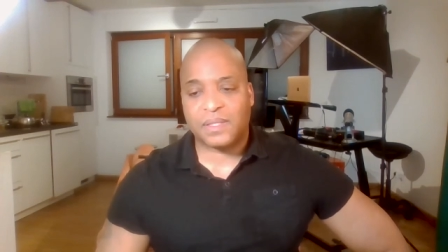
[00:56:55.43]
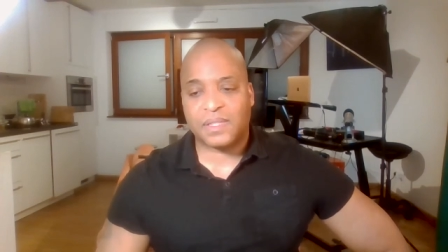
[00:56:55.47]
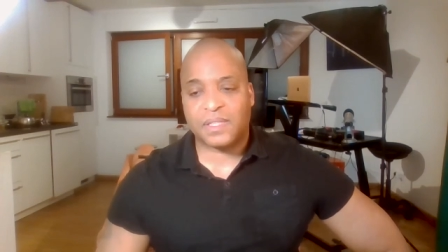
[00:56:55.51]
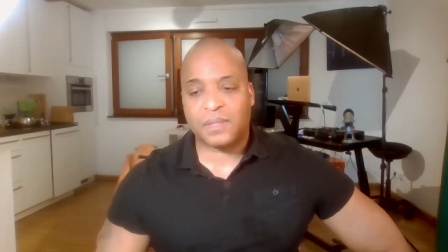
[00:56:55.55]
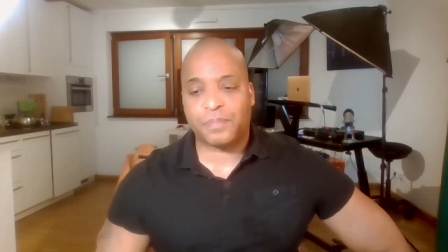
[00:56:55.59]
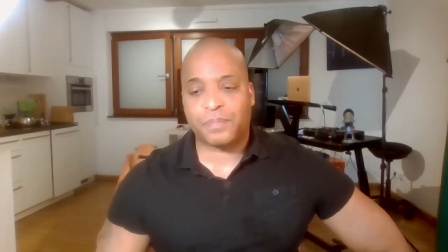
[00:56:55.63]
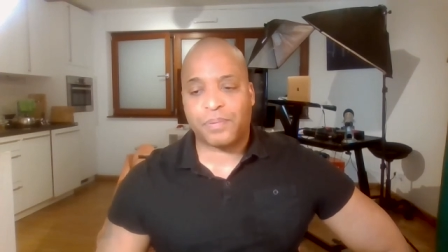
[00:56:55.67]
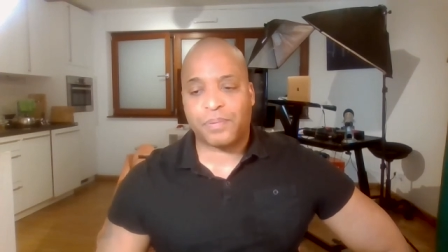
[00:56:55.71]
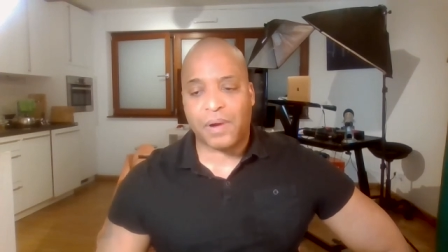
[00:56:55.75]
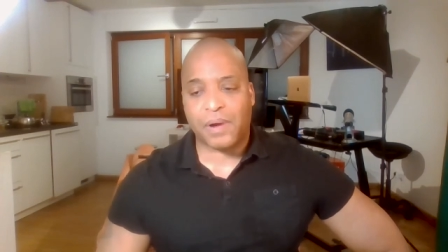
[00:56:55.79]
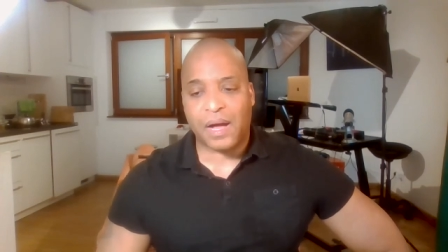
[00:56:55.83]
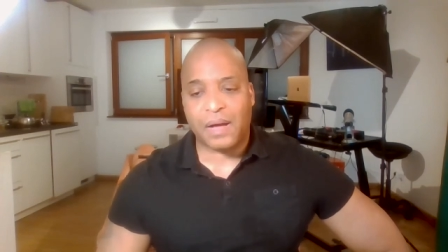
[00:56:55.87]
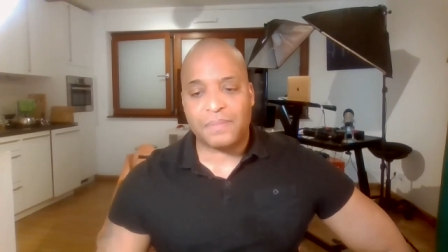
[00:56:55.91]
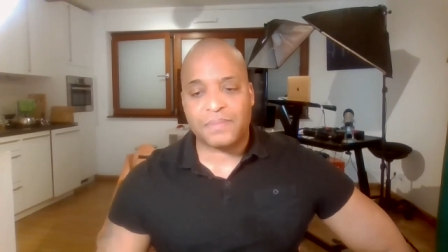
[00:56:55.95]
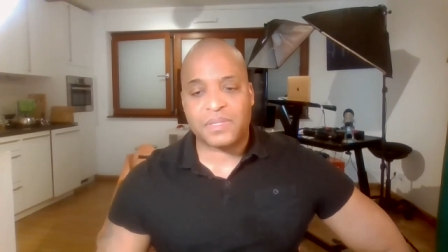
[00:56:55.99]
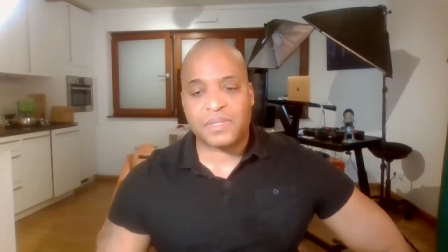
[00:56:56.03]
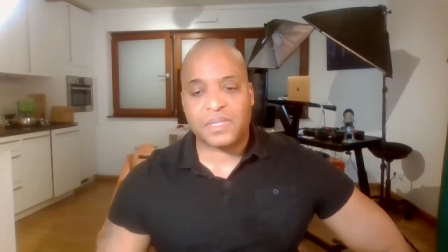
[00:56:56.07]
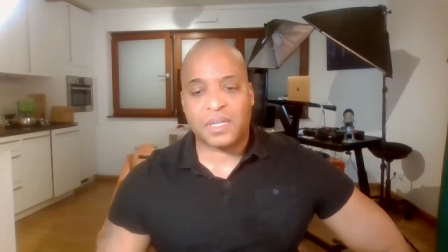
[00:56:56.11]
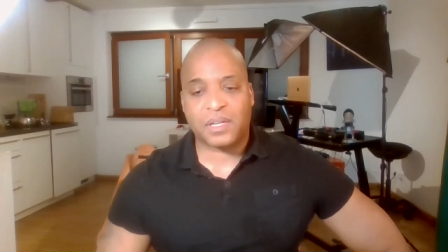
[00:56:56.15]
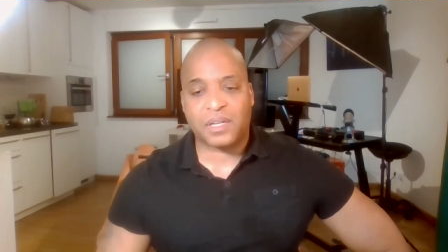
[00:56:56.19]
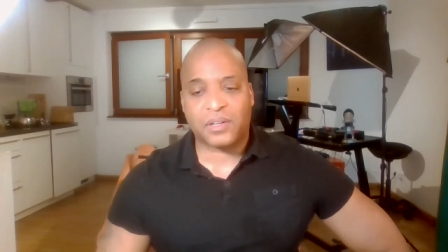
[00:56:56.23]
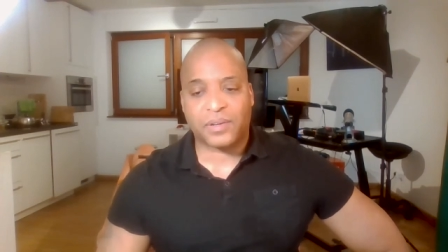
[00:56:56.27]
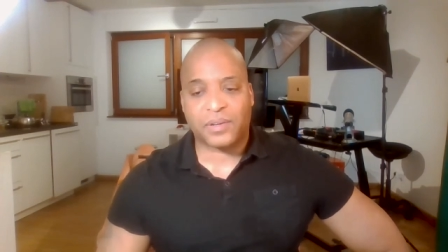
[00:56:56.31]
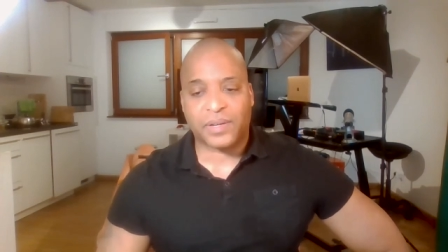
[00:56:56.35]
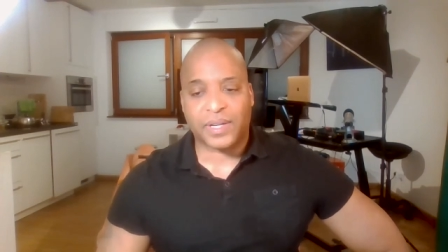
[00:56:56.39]
the problems
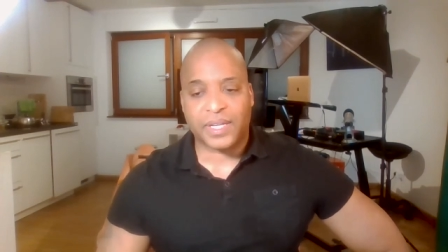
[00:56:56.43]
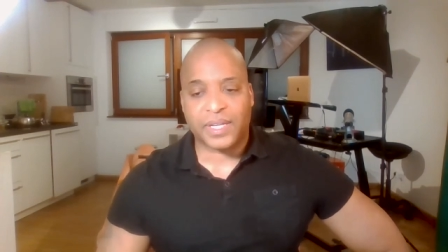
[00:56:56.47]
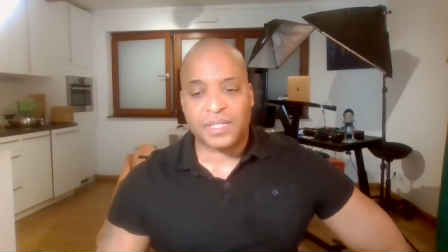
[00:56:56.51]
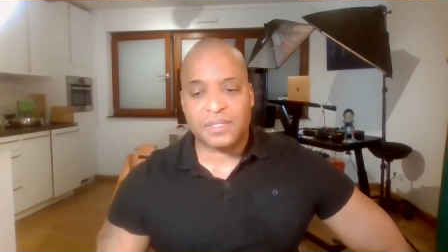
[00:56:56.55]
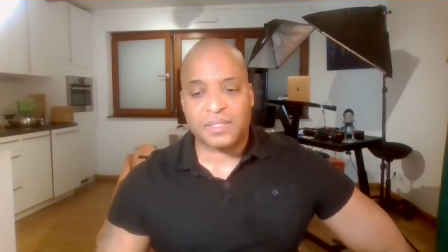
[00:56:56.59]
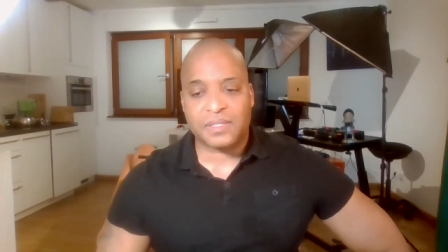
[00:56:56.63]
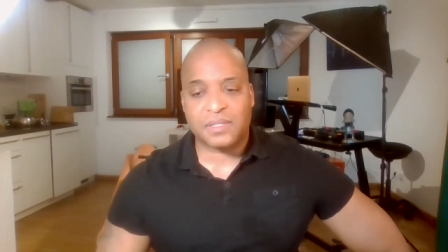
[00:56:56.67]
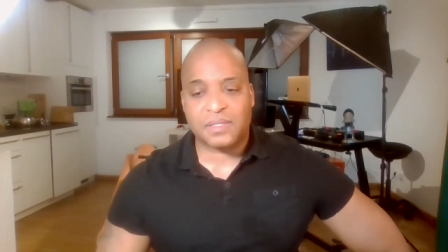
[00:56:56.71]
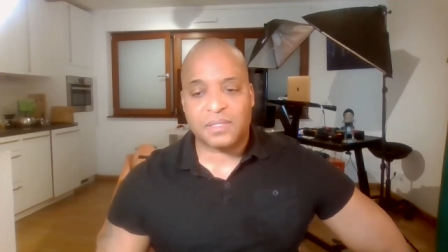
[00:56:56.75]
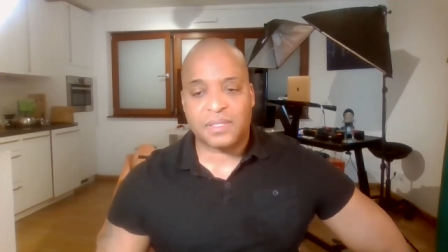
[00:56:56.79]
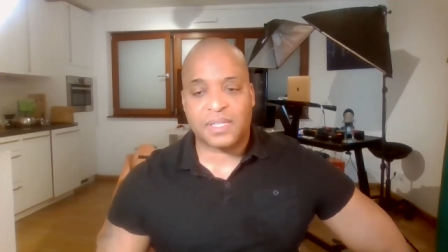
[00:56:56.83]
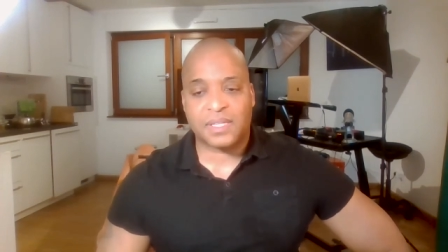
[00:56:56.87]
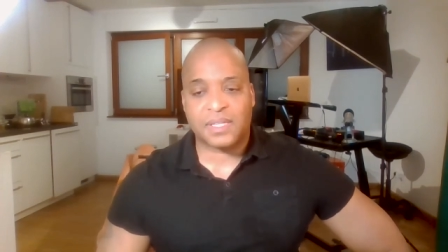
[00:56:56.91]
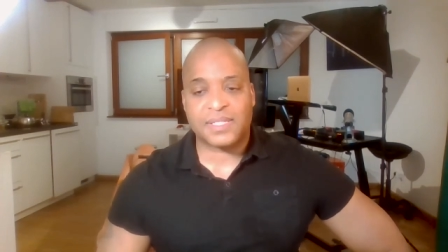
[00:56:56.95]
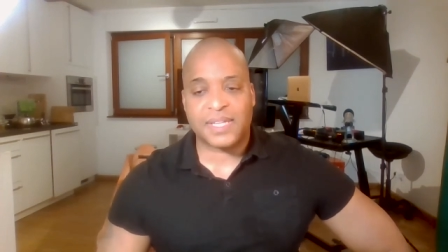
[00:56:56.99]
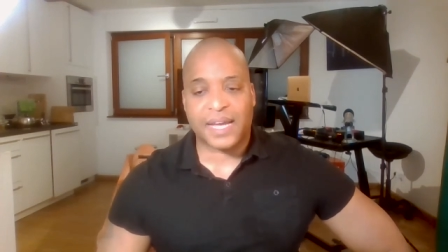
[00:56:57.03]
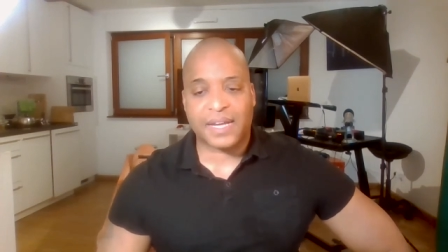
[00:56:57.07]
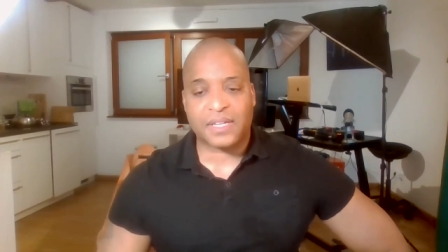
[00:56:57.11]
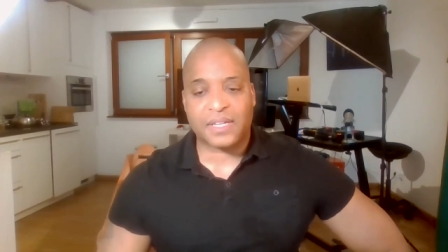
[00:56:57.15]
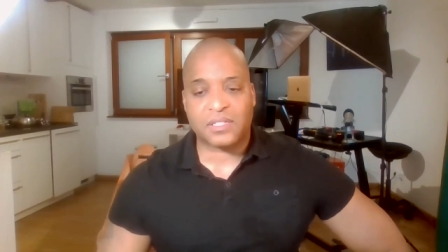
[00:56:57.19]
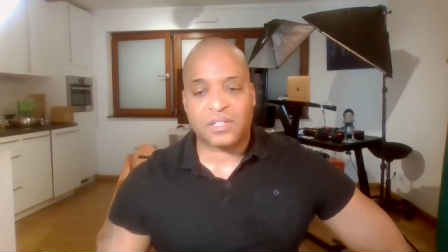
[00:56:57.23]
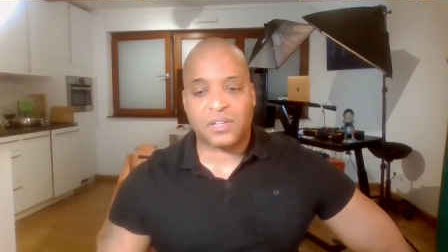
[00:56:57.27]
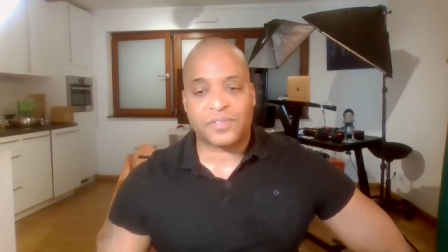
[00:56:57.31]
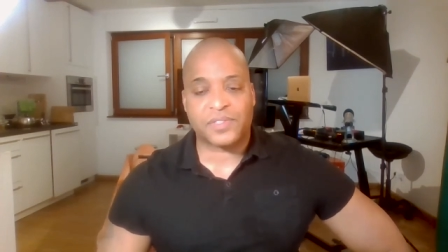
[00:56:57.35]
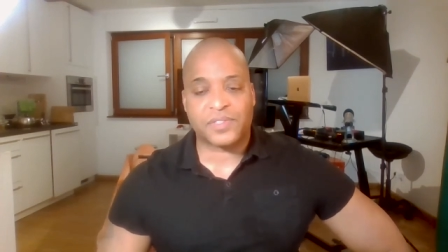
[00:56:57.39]
increase, the
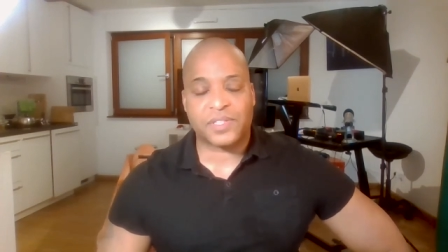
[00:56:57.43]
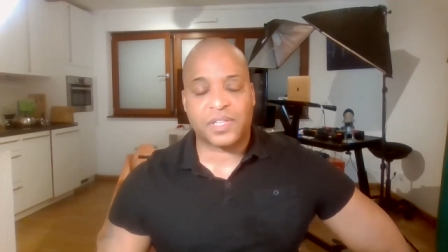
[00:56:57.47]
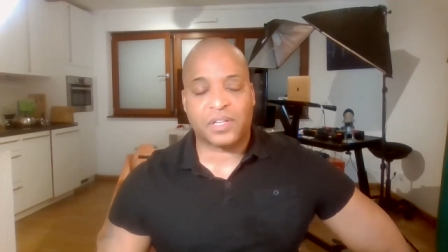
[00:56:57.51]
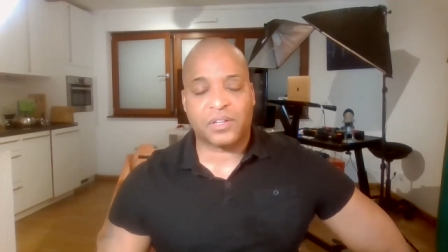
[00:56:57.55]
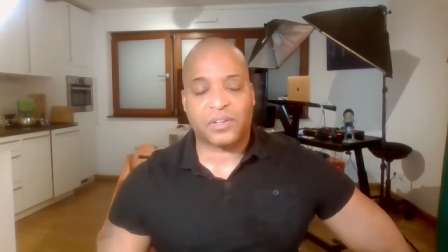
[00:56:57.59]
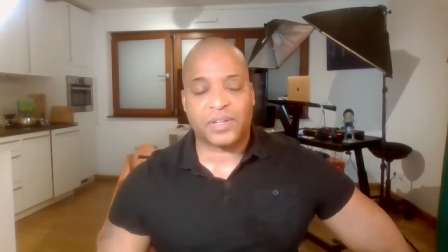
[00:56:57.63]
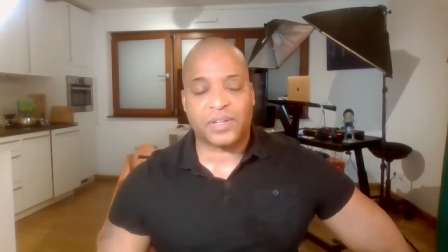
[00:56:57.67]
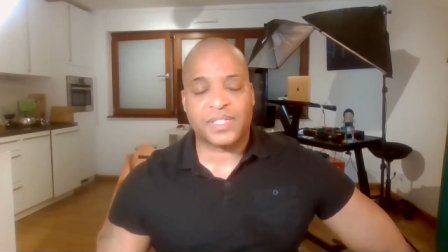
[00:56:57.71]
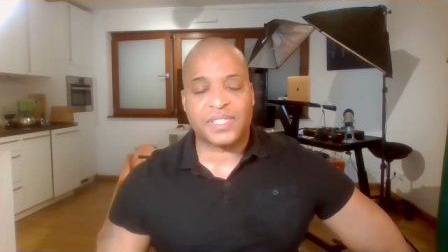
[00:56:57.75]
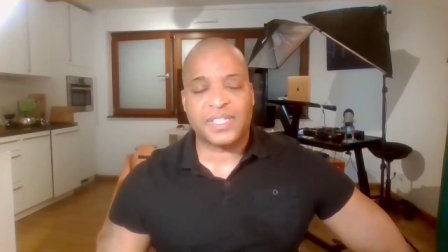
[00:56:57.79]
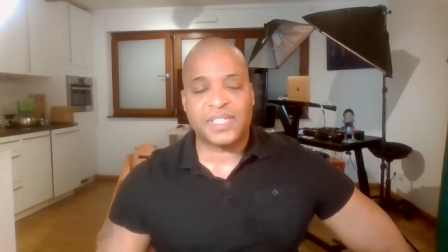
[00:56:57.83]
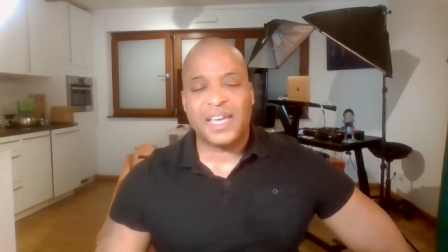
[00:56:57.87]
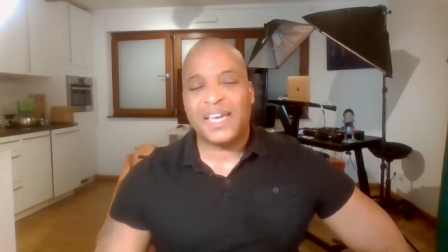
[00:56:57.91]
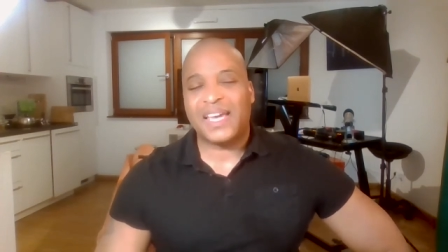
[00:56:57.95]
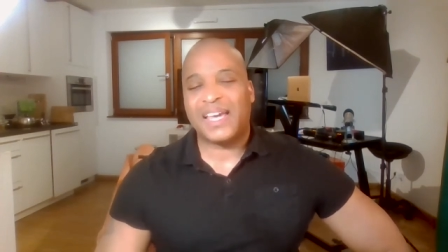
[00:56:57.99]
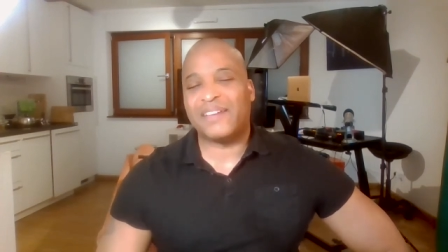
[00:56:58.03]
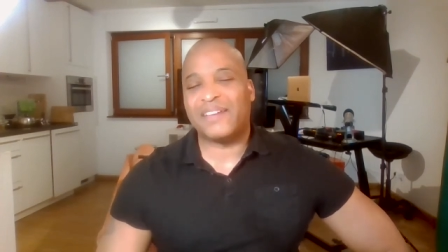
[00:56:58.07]
attack surface increase.